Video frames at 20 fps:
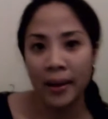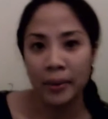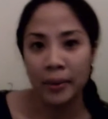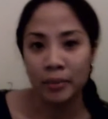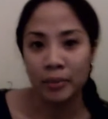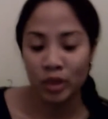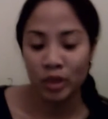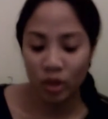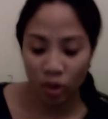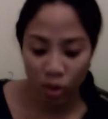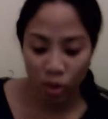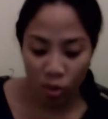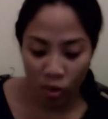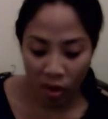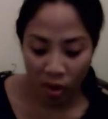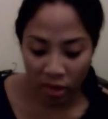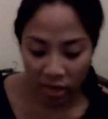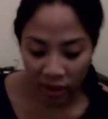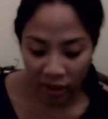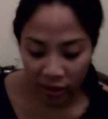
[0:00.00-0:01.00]
So
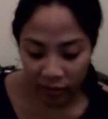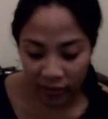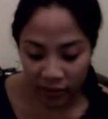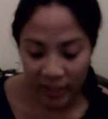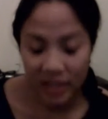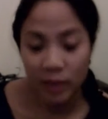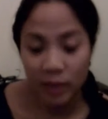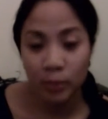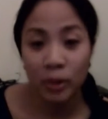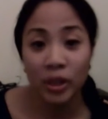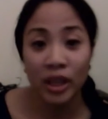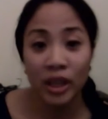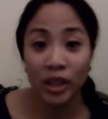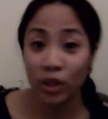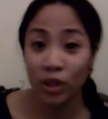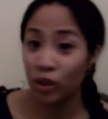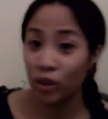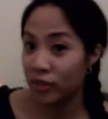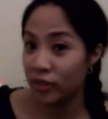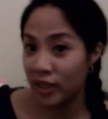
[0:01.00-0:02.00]
their Facebook and
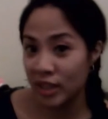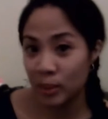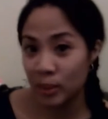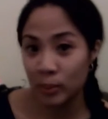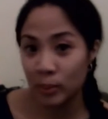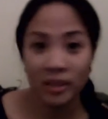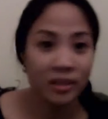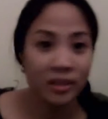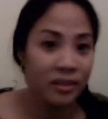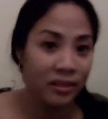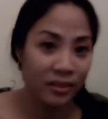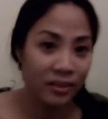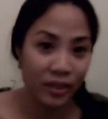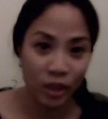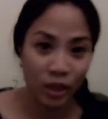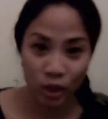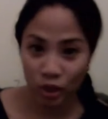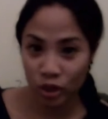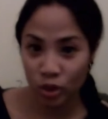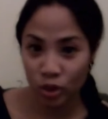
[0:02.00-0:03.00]
your Facebook,
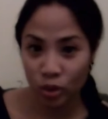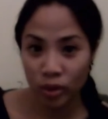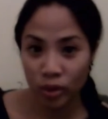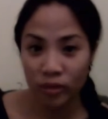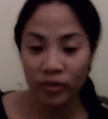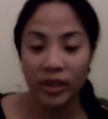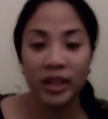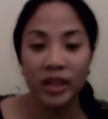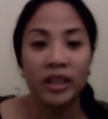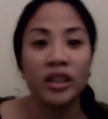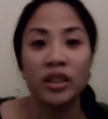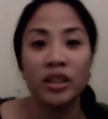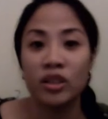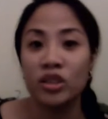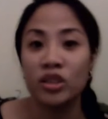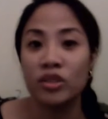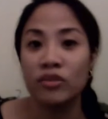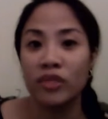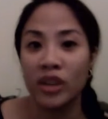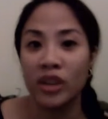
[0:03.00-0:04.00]
your storefront,
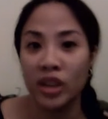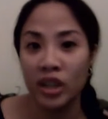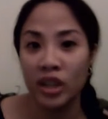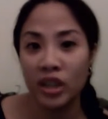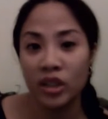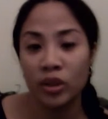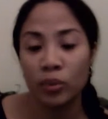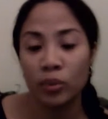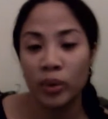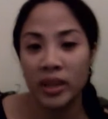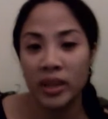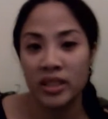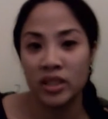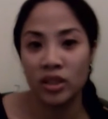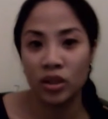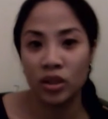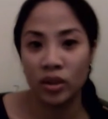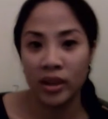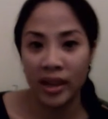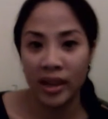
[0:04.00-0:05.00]
it's very good ways to
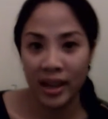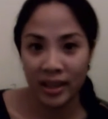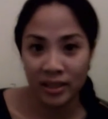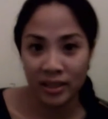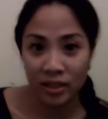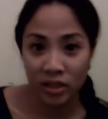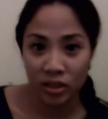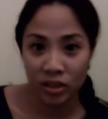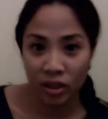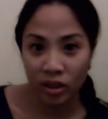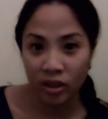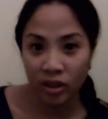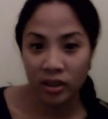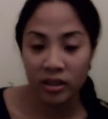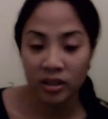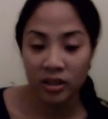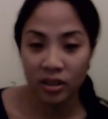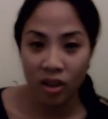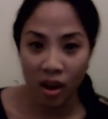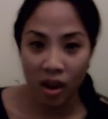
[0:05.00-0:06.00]
go ahead and start
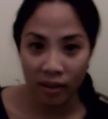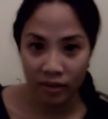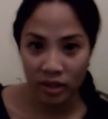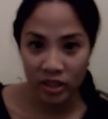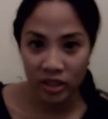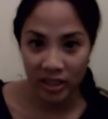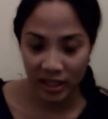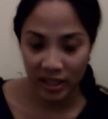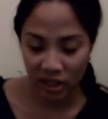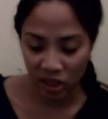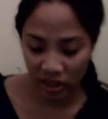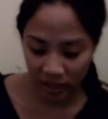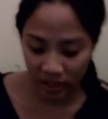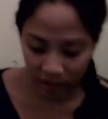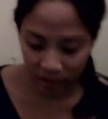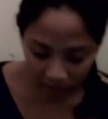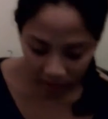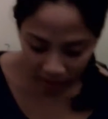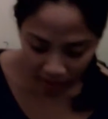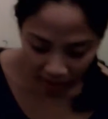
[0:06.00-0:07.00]

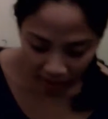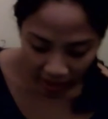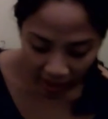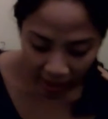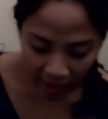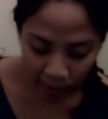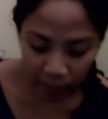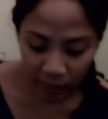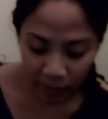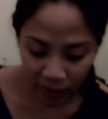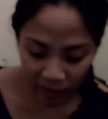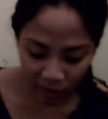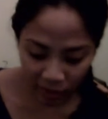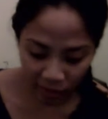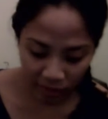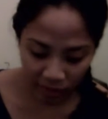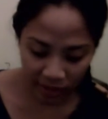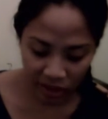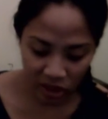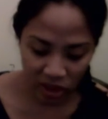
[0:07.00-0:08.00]
conversations and building
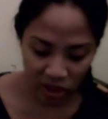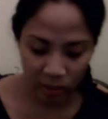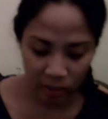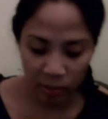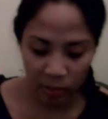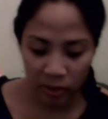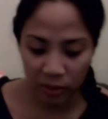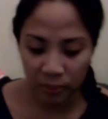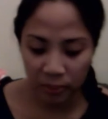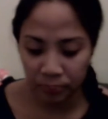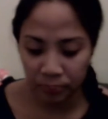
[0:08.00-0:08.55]
relationships.